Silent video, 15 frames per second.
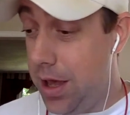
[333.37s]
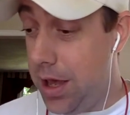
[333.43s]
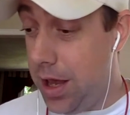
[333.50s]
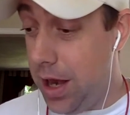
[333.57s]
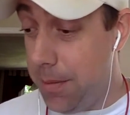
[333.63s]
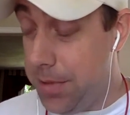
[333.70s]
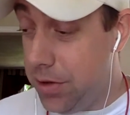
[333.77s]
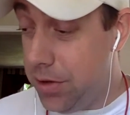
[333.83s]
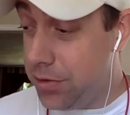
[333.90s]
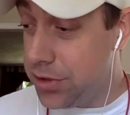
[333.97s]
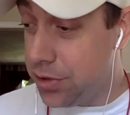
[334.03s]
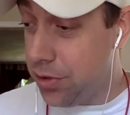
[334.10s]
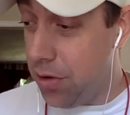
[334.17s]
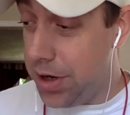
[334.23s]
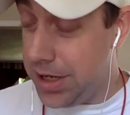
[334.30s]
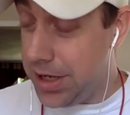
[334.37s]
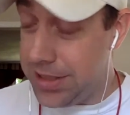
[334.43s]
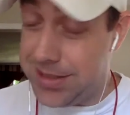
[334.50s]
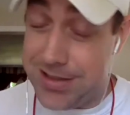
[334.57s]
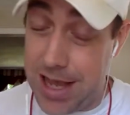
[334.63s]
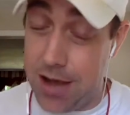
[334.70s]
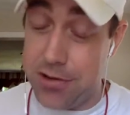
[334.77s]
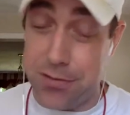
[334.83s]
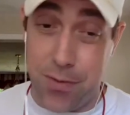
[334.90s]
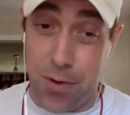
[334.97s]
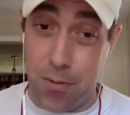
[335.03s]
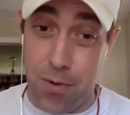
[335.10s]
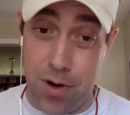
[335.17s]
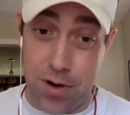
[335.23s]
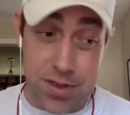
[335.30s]
And I'm in a new store, and this is
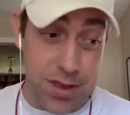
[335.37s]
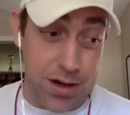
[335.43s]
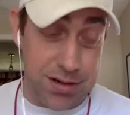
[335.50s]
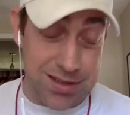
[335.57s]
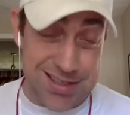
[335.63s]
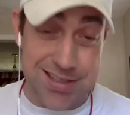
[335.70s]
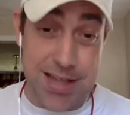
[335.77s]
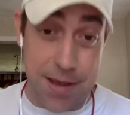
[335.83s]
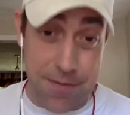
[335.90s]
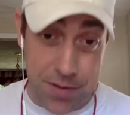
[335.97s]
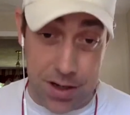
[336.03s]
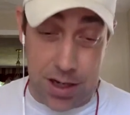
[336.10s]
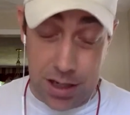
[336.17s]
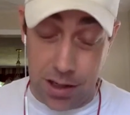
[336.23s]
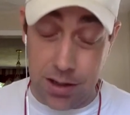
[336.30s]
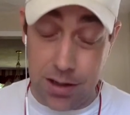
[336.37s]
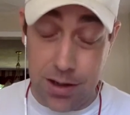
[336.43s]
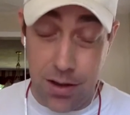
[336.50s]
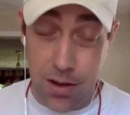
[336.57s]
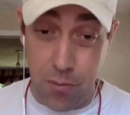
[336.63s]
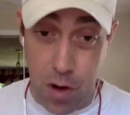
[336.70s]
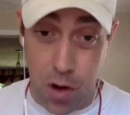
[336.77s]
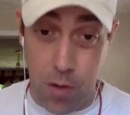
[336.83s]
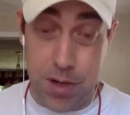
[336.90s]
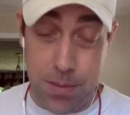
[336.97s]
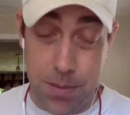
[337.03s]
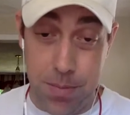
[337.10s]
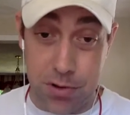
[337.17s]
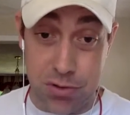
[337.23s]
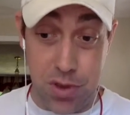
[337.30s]
Dallas-Fort Worth. There's 70 Home
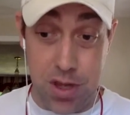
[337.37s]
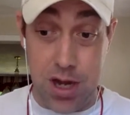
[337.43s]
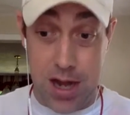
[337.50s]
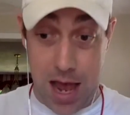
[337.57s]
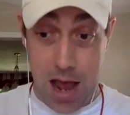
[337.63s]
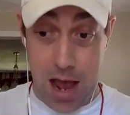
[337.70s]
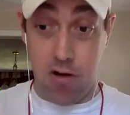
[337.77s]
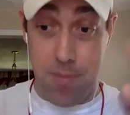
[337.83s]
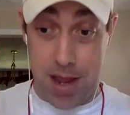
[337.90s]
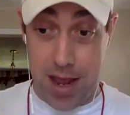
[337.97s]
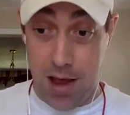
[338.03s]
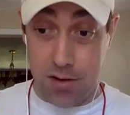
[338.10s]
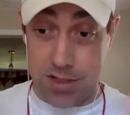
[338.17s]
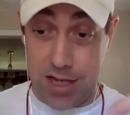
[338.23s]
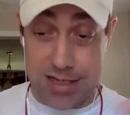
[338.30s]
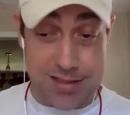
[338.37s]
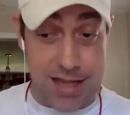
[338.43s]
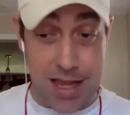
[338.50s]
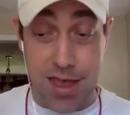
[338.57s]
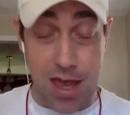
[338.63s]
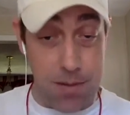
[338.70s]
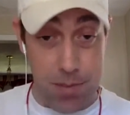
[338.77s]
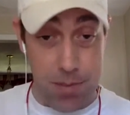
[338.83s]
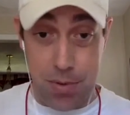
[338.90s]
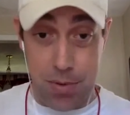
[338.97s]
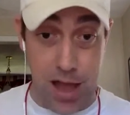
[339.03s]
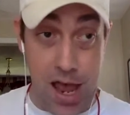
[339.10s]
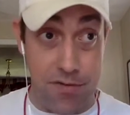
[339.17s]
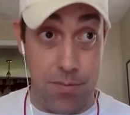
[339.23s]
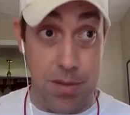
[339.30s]
Depots within an hour of my house. I say that, and people
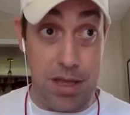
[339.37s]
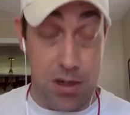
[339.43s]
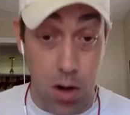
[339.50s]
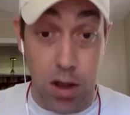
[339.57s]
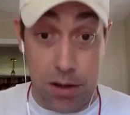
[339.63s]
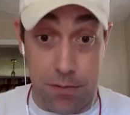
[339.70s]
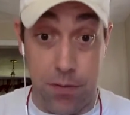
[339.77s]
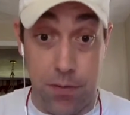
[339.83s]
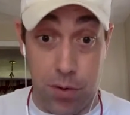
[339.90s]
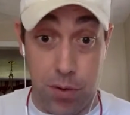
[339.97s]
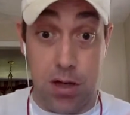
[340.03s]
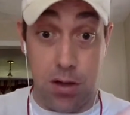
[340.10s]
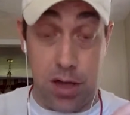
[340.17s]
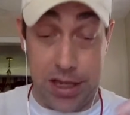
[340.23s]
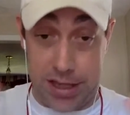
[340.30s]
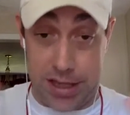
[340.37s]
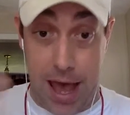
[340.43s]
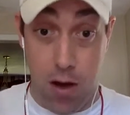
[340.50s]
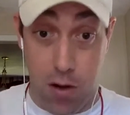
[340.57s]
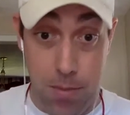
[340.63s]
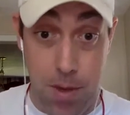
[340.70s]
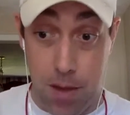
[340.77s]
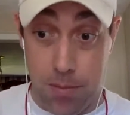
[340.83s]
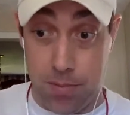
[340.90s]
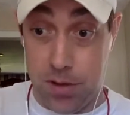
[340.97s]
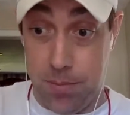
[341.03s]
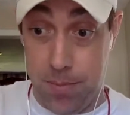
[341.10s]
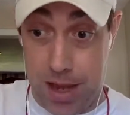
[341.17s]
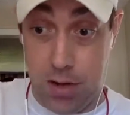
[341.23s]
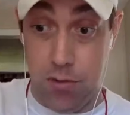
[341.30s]
laugh. I'm like, no, like for real. Like count them up.
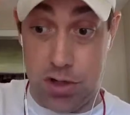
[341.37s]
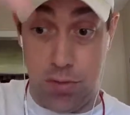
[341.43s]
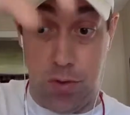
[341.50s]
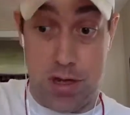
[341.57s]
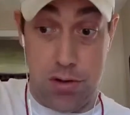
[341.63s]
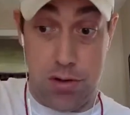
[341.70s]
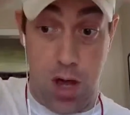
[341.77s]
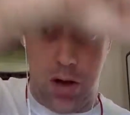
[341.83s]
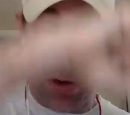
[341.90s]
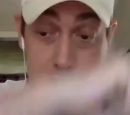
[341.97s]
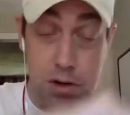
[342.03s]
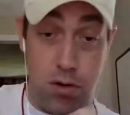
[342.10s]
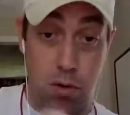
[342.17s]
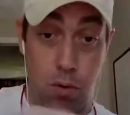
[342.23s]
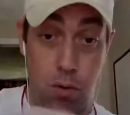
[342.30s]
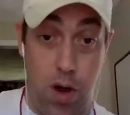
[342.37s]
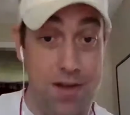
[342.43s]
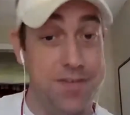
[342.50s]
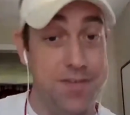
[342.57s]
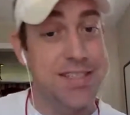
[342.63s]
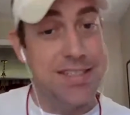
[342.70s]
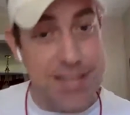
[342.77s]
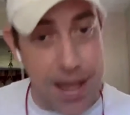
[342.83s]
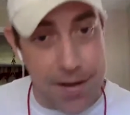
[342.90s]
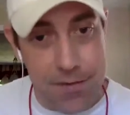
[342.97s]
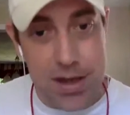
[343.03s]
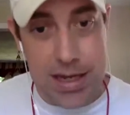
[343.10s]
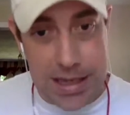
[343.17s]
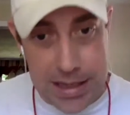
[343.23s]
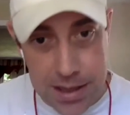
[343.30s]
Depending which way you go, you can go to one of
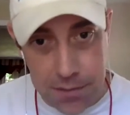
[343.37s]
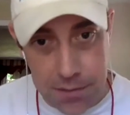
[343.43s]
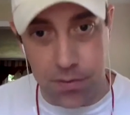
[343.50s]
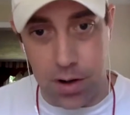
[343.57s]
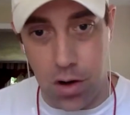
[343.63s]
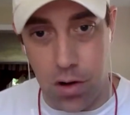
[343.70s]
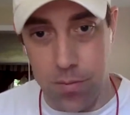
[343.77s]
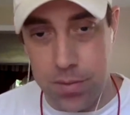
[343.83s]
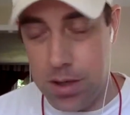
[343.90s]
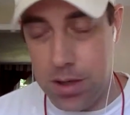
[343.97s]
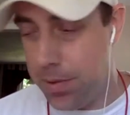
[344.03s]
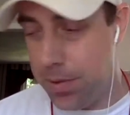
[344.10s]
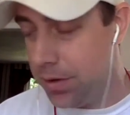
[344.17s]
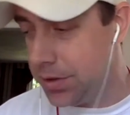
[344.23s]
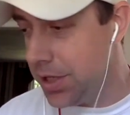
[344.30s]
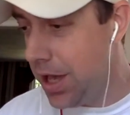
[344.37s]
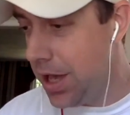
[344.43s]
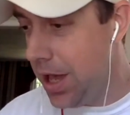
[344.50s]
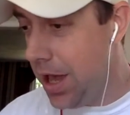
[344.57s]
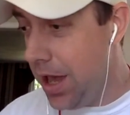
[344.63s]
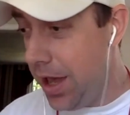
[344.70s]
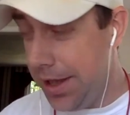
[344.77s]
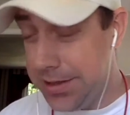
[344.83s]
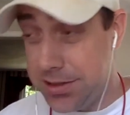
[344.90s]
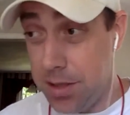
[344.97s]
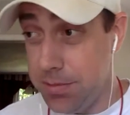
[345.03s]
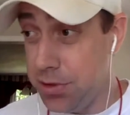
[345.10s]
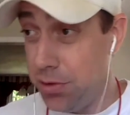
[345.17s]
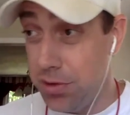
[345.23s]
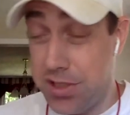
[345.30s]
70 different Home Depots. And
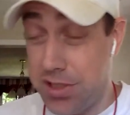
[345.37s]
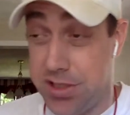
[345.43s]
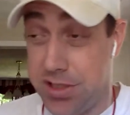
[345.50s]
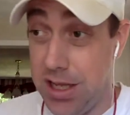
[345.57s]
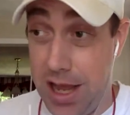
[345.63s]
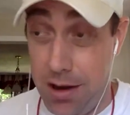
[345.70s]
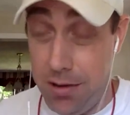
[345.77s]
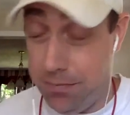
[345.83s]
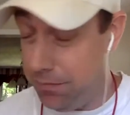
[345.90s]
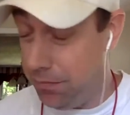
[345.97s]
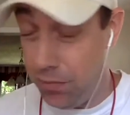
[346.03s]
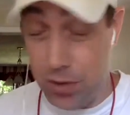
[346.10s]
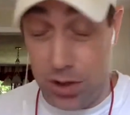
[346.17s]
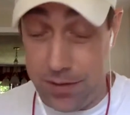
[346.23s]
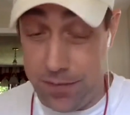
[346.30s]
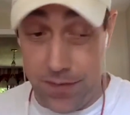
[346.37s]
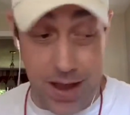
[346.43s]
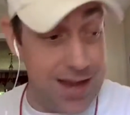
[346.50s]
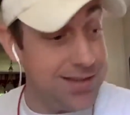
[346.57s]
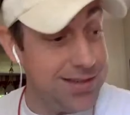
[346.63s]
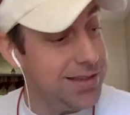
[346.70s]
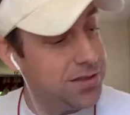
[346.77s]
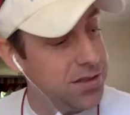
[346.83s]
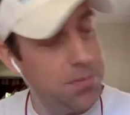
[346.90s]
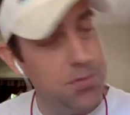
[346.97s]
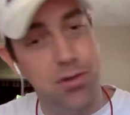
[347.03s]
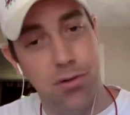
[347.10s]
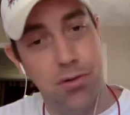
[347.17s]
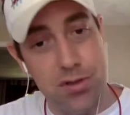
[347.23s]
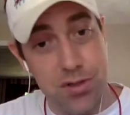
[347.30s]
some stores sell out really fast, and some
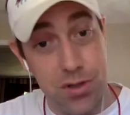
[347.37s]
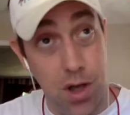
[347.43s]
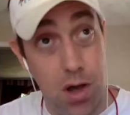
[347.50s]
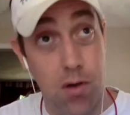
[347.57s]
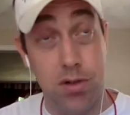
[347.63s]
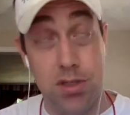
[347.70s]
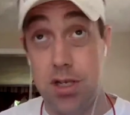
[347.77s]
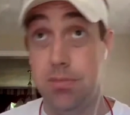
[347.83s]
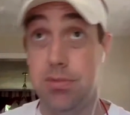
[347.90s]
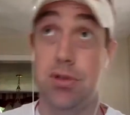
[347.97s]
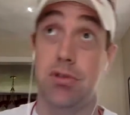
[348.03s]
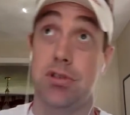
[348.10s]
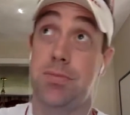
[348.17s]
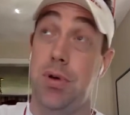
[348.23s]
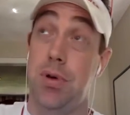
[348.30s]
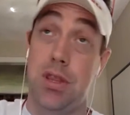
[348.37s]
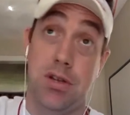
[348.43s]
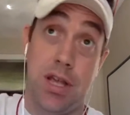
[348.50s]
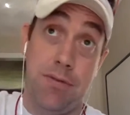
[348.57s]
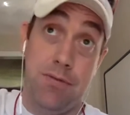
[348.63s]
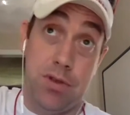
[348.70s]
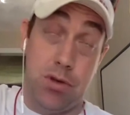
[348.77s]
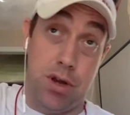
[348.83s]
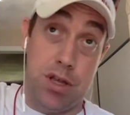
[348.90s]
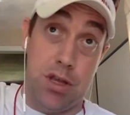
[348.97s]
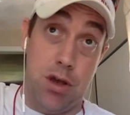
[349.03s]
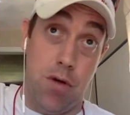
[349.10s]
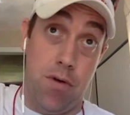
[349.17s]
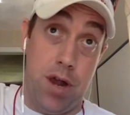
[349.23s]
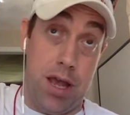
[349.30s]
stores don't. Some stores put their inventory in the
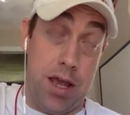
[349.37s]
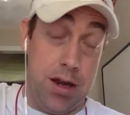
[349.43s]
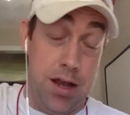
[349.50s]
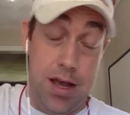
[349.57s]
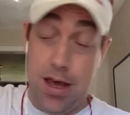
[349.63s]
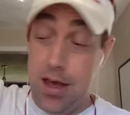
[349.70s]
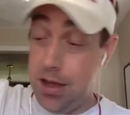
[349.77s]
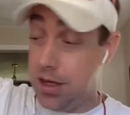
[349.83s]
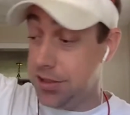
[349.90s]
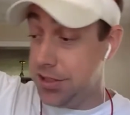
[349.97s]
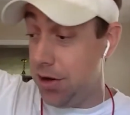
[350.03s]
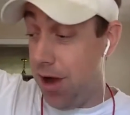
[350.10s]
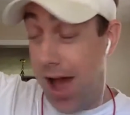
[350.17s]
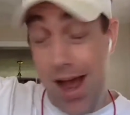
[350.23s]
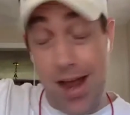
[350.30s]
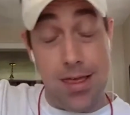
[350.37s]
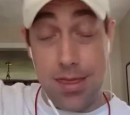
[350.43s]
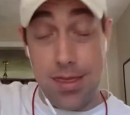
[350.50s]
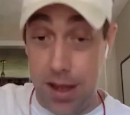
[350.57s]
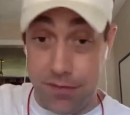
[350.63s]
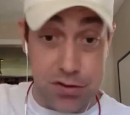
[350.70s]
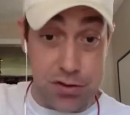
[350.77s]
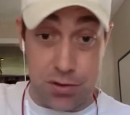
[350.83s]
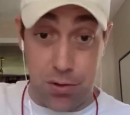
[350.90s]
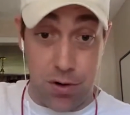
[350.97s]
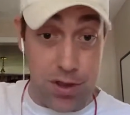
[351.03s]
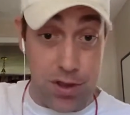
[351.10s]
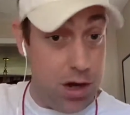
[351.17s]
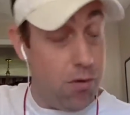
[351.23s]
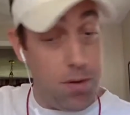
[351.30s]
overhead because they're a high theft store,
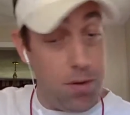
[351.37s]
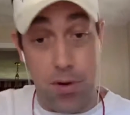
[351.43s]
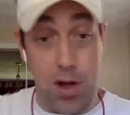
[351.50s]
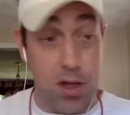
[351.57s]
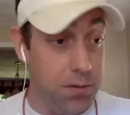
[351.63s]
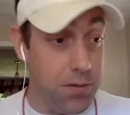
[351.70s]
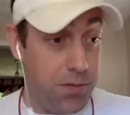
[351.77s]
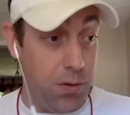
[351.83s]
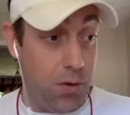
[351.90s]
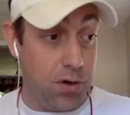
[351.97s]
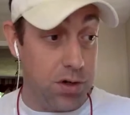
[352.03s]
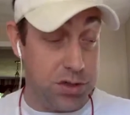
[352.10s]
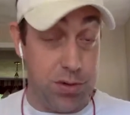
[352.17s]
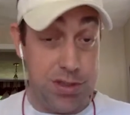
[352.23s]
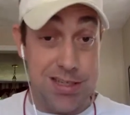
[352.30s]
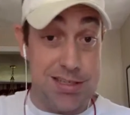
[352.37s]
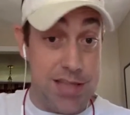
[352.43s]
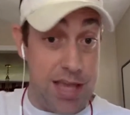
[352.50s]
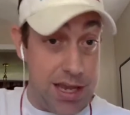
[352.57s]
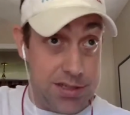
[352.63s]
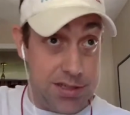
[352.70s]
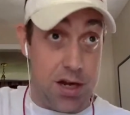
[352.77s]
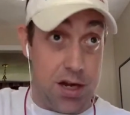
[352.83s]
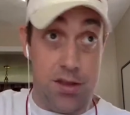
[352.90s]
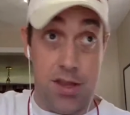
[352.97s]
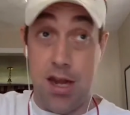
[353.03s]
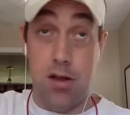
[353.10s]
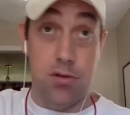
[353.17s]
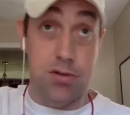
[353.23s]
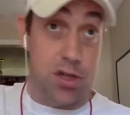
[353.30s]
and they don't want to put it on the floor. So it stays there, and
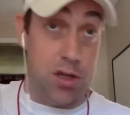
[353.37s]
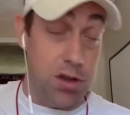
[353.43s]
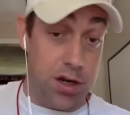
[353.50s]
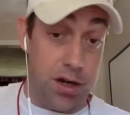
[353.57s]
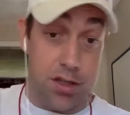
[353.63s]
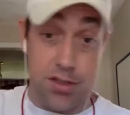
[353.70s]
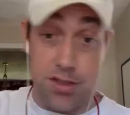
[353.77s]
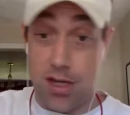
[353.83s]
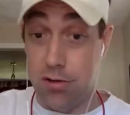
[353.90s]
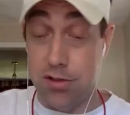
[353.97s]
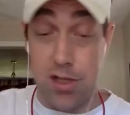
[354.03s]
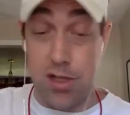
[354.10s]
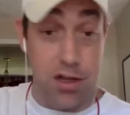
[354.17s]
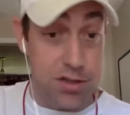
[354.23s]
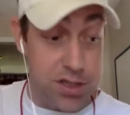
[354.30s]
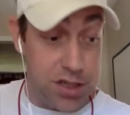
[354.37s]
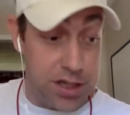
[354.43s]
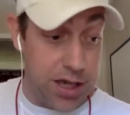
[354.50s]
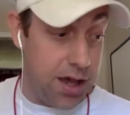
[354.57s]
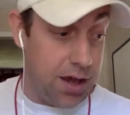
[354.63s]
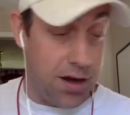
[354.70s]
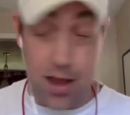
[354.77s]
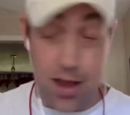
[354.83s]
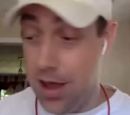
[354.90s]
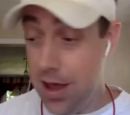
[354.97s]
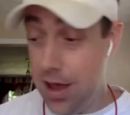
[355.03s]
then it goes clearance, and then it goes clearance again.